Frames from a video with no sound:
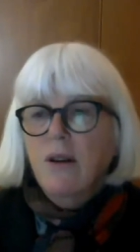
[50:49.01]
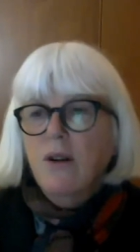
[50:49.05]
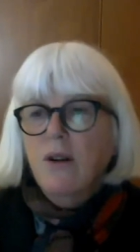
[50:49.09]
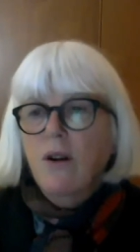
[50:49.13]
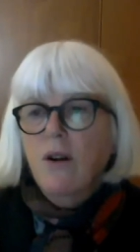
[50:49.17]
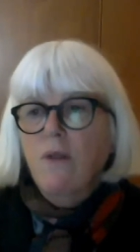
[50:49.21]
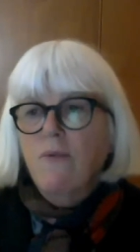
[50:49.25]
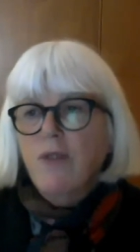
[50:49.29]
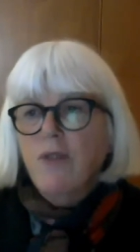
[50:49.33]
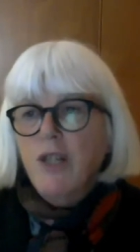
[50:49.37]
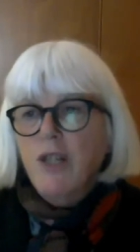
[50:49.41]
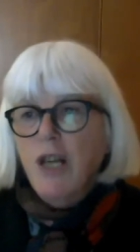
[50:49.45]

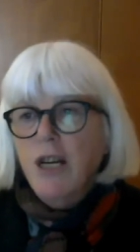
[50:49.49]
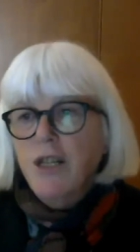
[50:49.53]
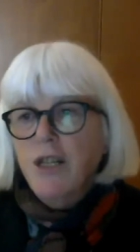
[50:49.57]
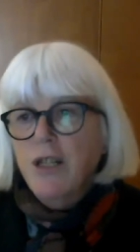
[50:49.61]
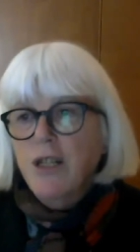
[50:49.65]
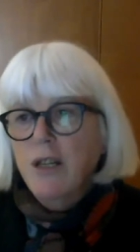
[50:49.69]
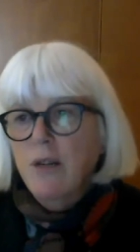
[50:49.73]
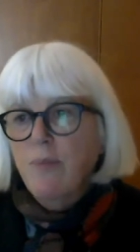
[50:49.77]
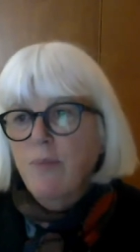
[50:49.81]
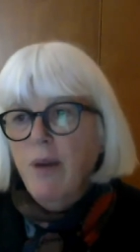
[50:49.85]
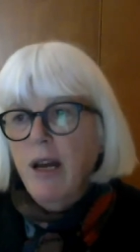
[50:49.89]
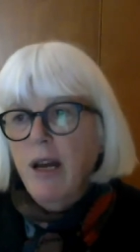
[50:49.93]

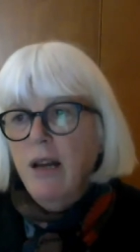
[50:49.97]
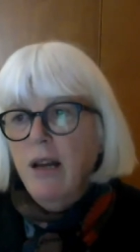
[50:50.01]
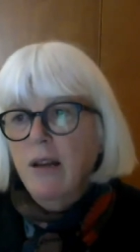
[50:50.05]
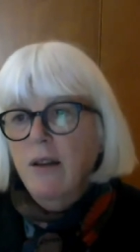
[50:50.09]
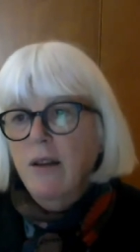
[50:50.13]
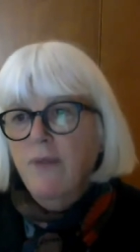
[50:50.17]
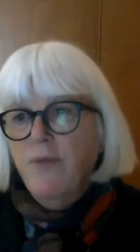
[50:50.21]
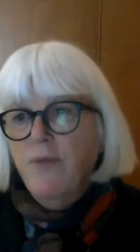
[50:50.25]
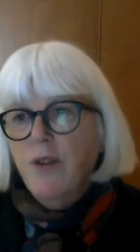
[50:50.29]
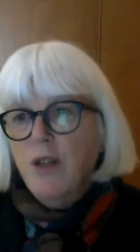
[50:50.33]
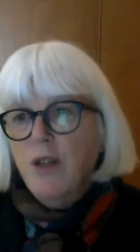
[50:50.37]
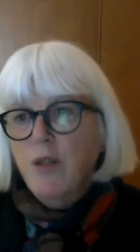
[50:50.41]
conversation about
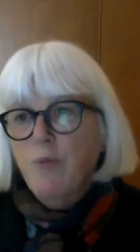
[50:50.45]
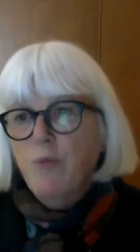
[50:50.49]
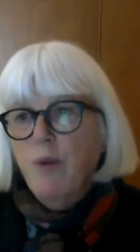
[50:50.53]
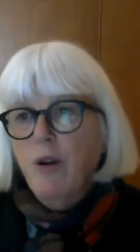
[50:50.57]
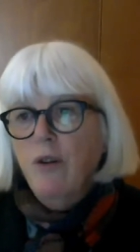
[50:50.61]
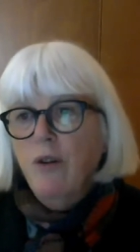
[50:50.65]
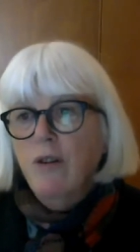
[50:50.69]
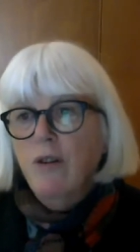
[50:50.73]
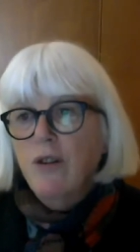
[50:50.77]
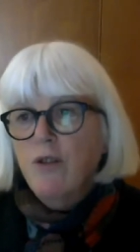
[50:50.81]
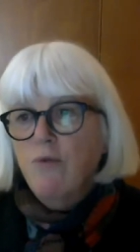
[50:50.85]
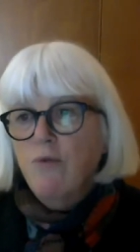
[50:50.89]
lived
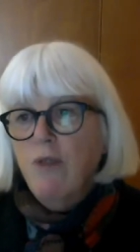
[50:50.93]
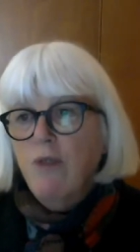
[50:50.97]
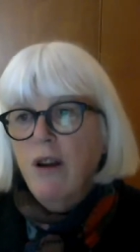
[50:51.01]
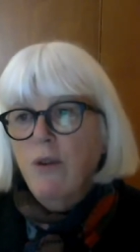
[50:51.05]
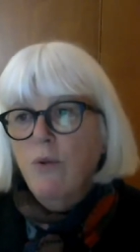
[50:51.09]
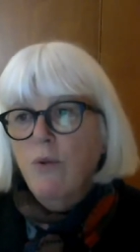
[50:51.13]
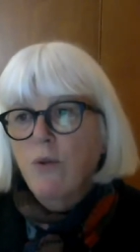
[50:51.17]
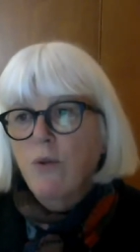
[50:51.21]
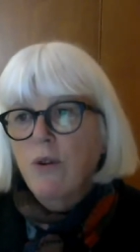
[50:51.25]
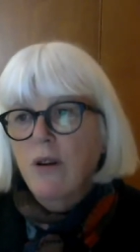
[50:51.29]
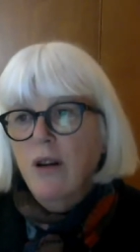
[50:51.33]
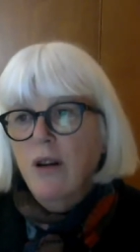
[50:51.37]
experience
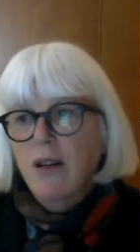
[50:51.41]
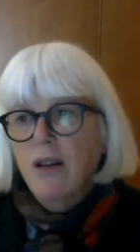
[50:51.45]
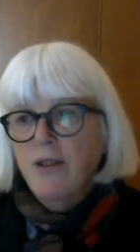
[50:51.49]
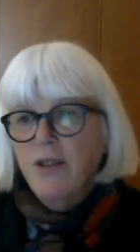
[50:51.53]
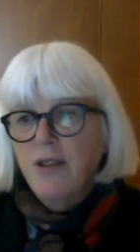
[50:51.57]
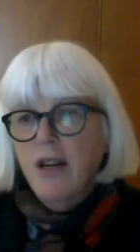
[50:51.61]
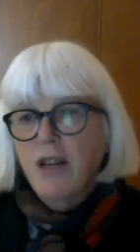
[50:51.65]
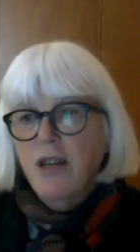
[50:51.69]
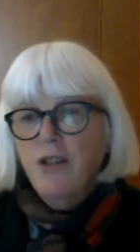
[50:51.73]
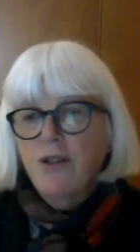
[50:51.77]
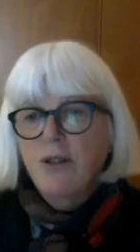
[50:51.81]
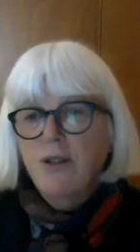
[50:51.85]
run
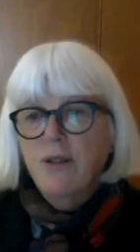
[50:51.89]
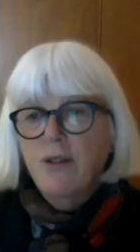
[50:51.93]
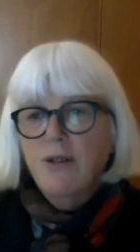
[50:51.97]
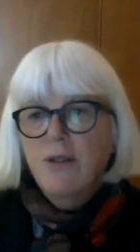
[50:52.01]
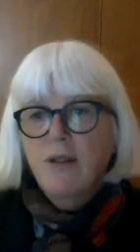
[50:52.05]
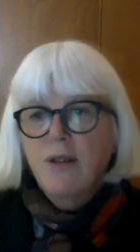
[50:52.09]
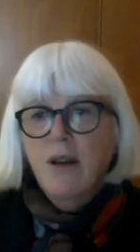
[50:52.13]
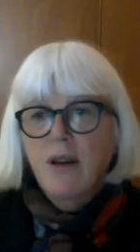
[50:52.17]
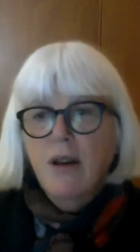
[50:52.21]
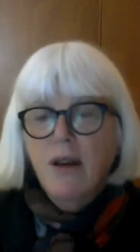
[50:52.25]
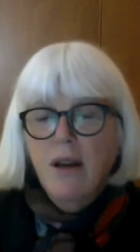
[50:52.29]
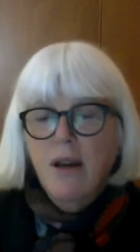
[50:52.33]

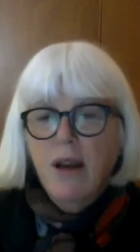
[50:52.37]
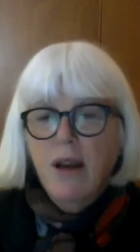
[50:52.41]
organisations